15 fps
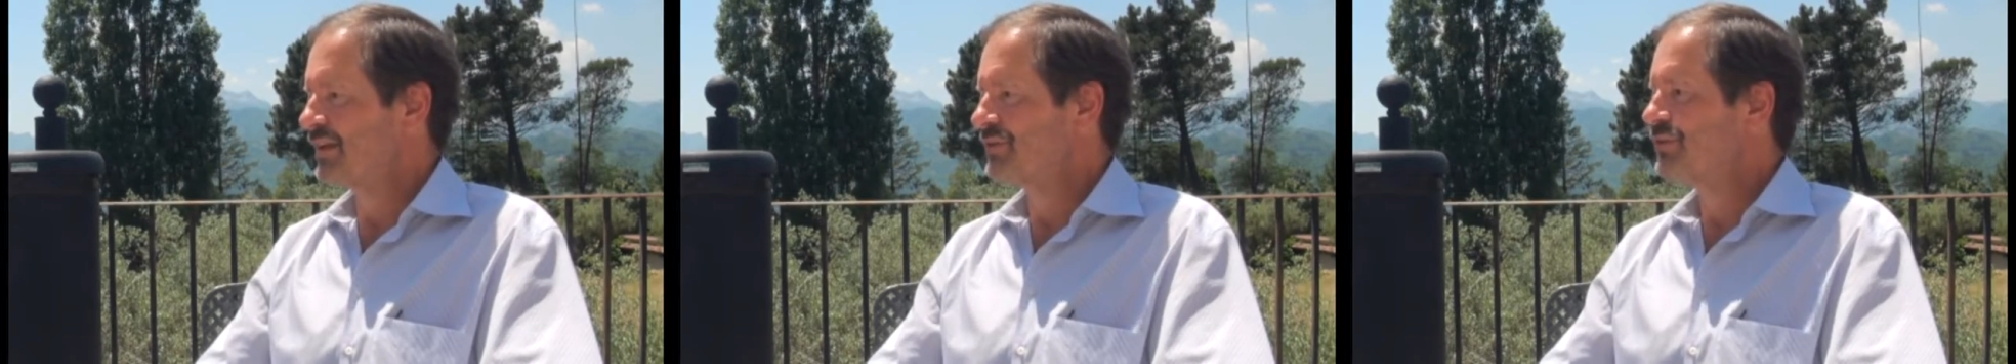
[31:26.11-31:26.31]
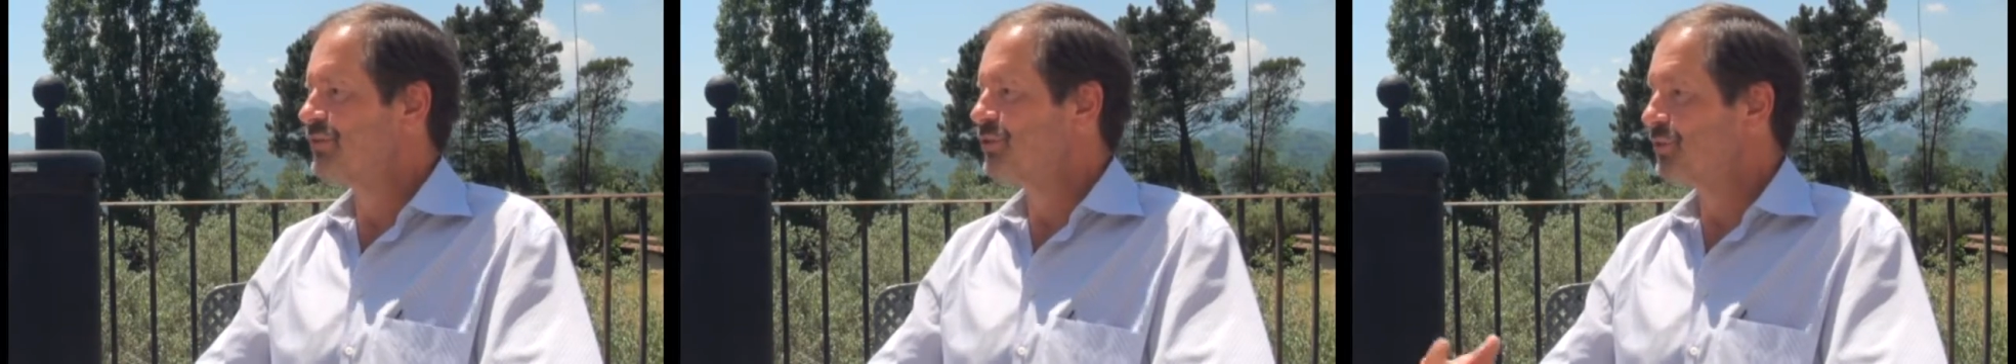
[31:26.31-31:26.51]
And
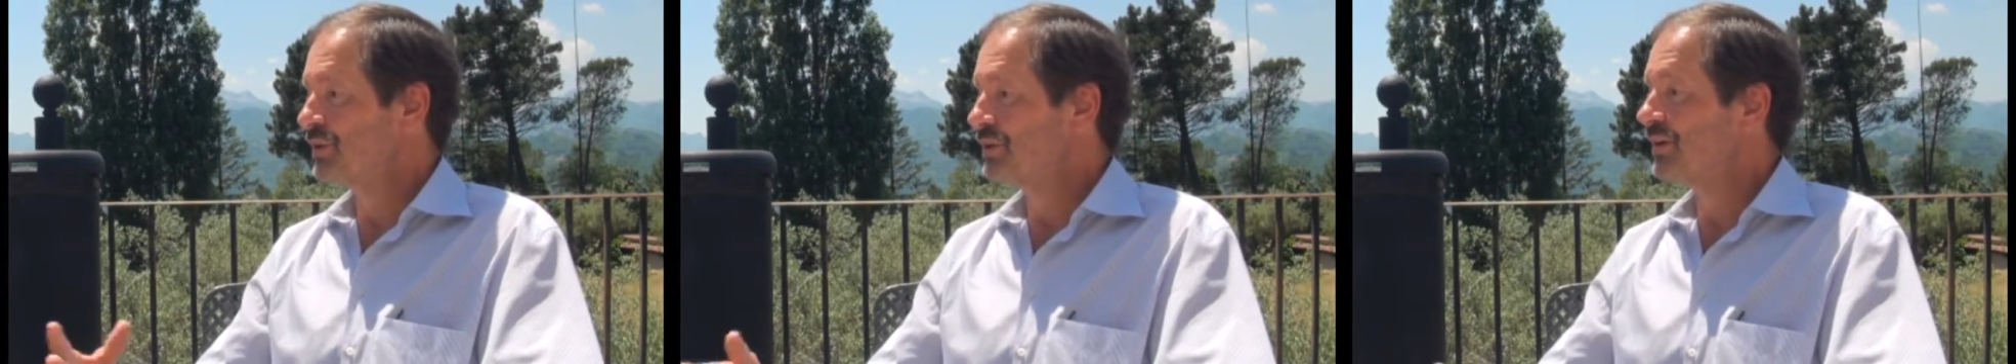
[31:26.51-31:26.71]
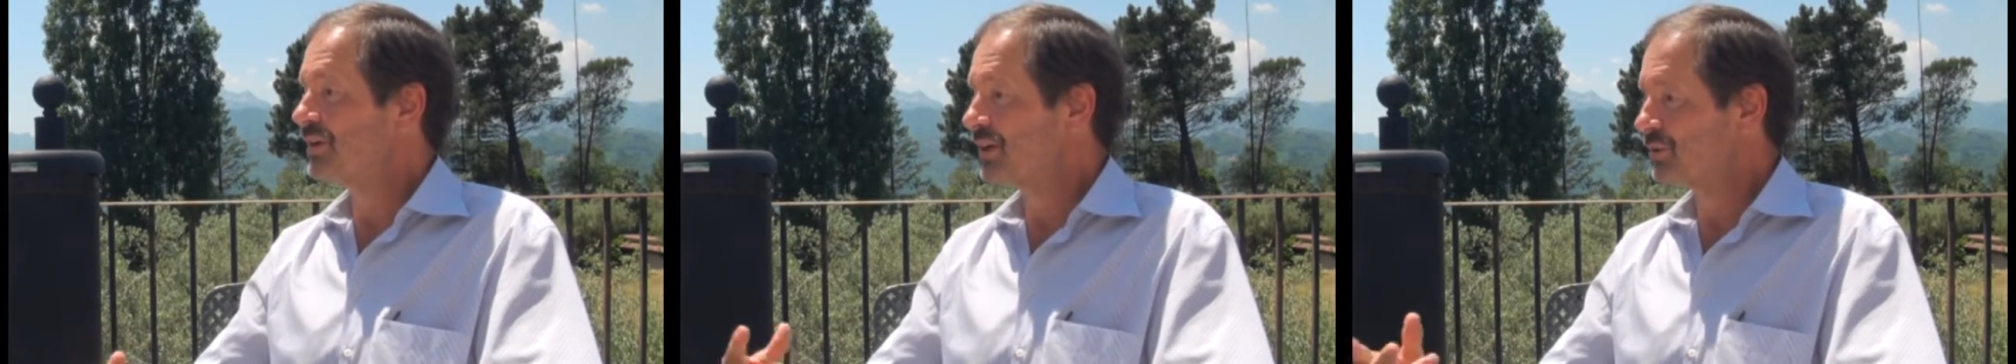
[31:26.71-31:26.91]
that, so
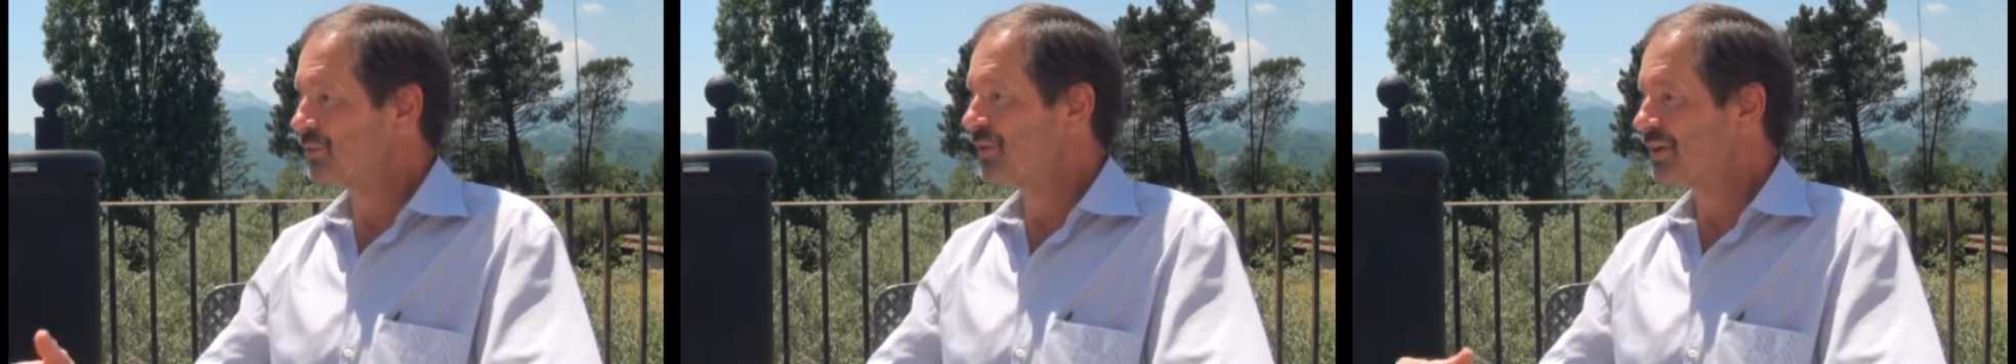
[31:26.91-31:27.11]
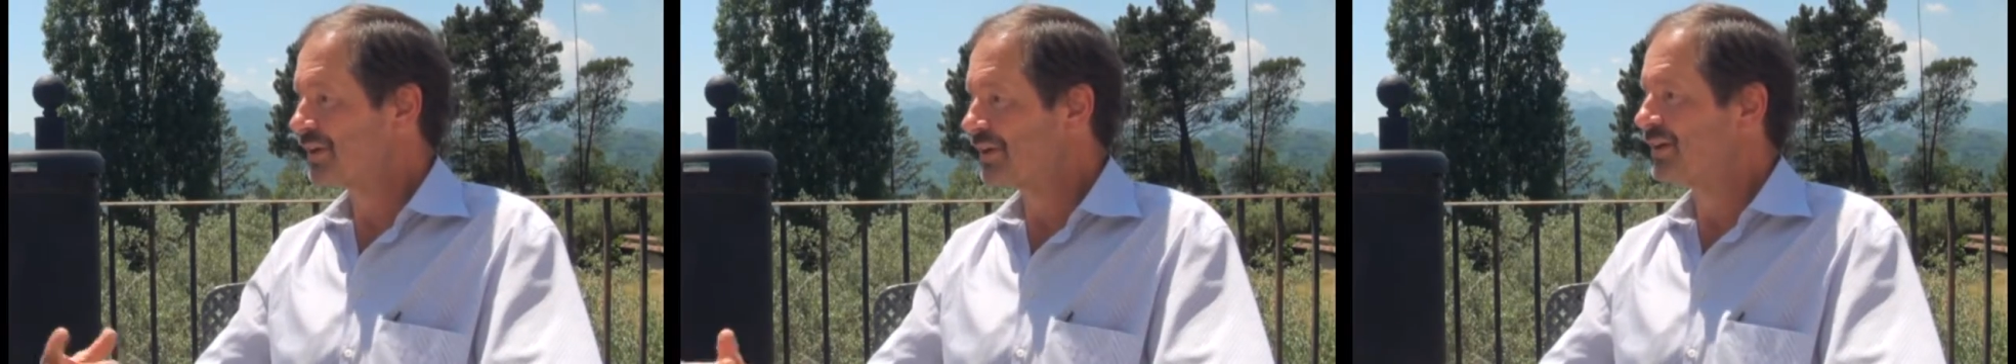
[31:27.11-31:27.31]
you'll eat
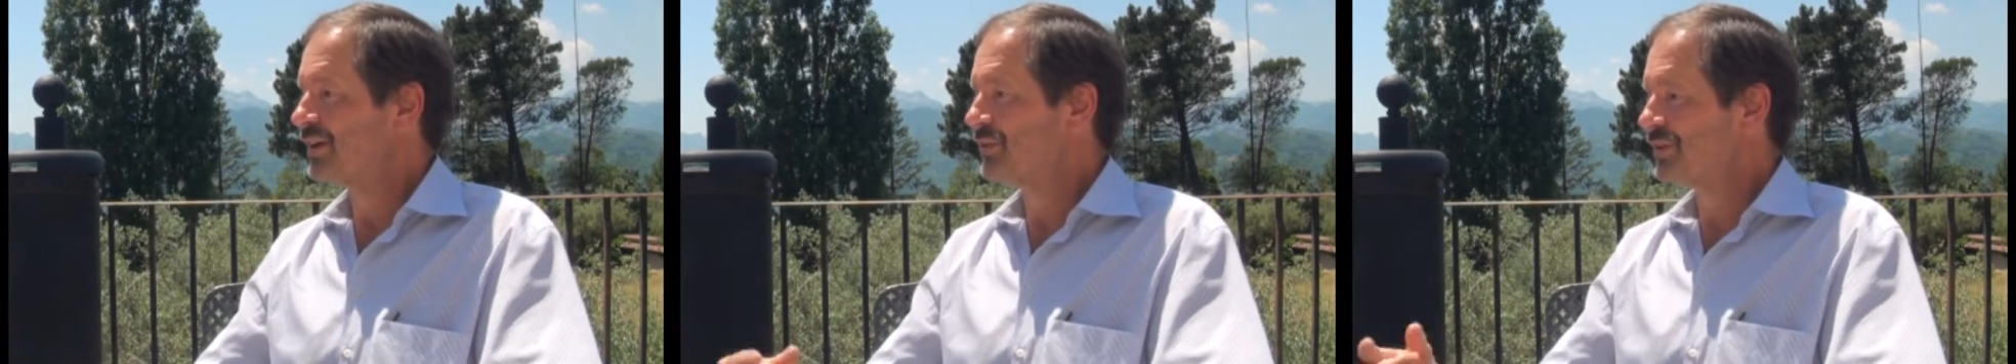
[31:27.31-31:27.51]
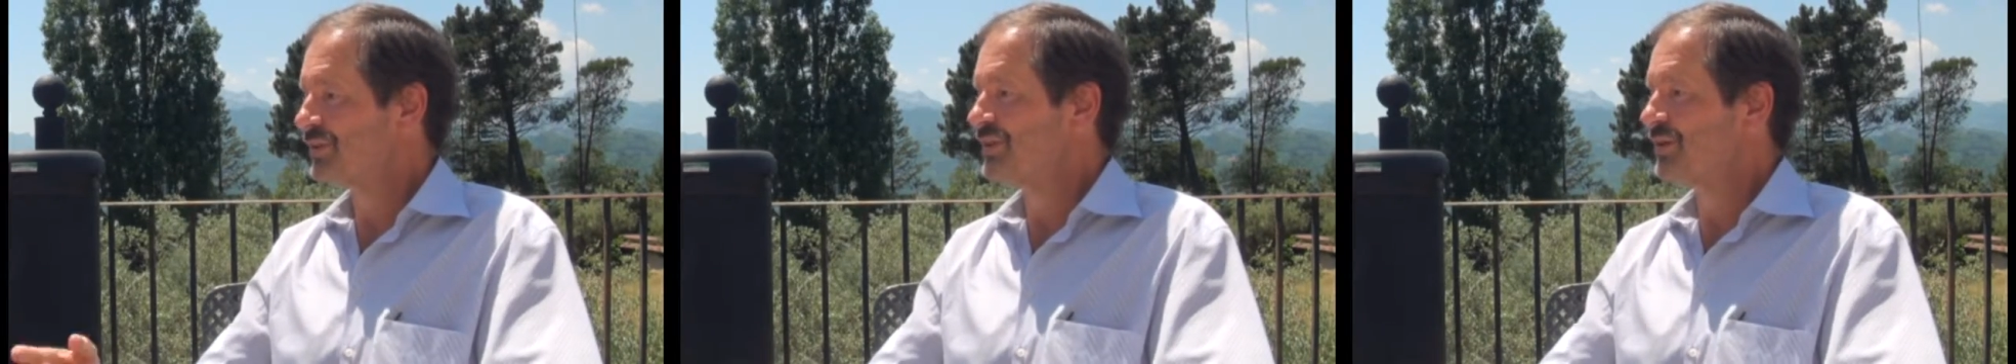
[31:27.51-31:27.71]
another one and
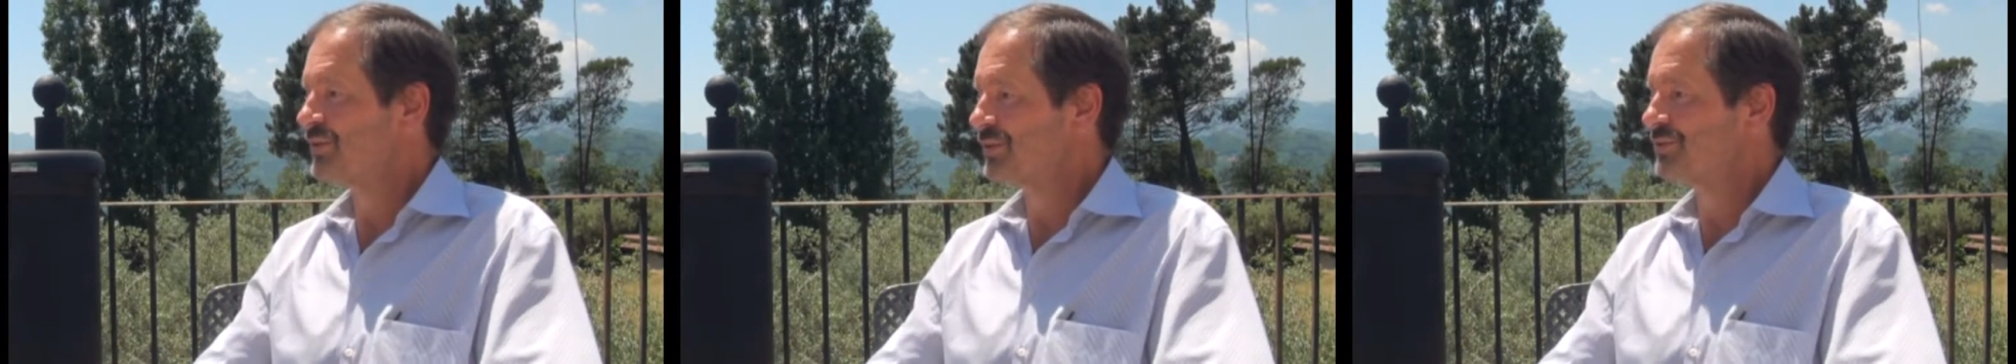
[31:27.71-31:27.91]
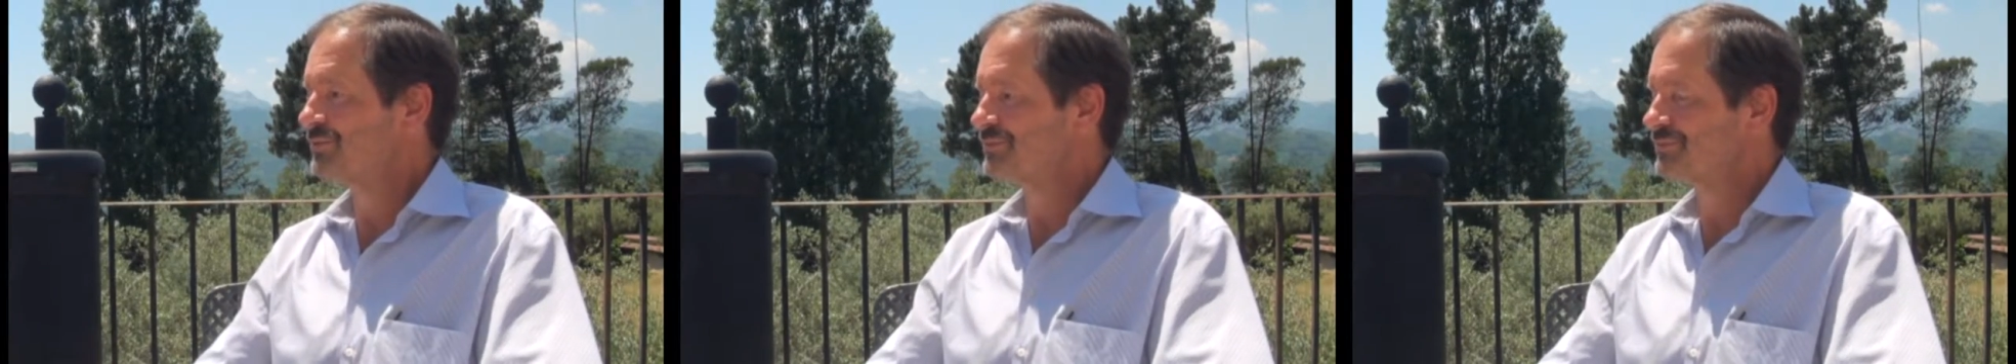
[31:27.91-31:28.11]
another one,
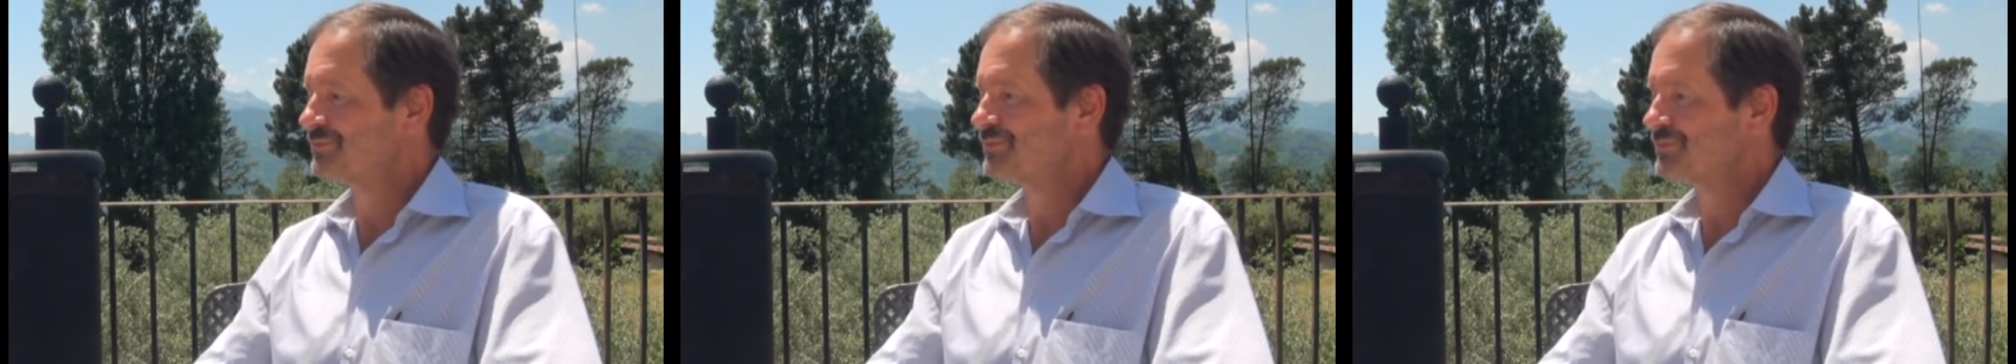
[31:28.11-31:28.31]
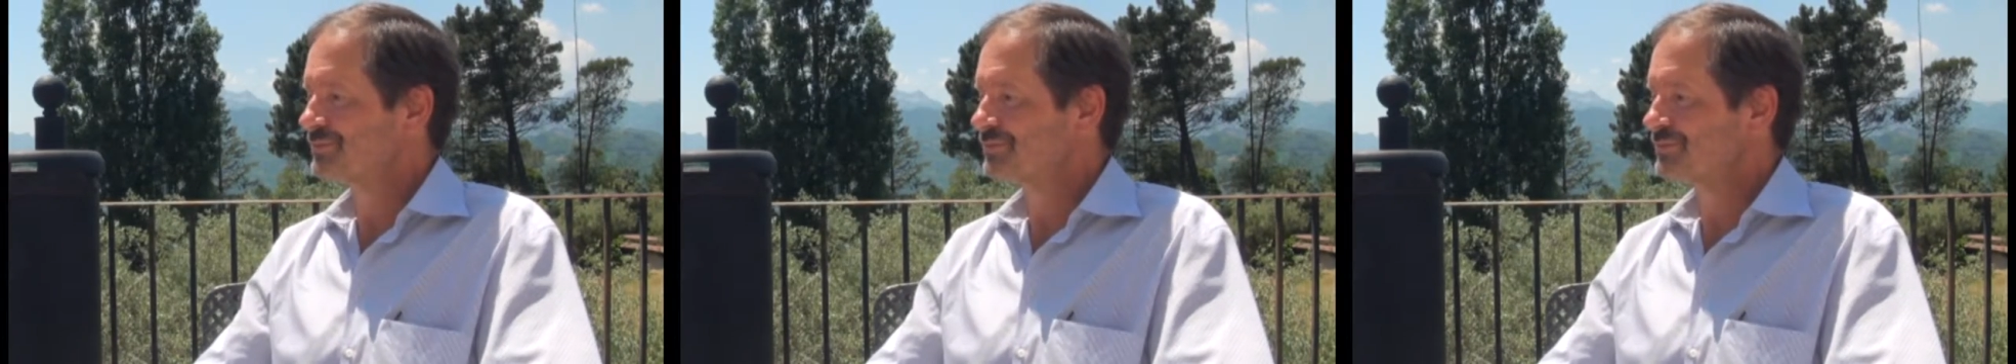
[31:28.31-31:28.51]
another mm -hmm. one.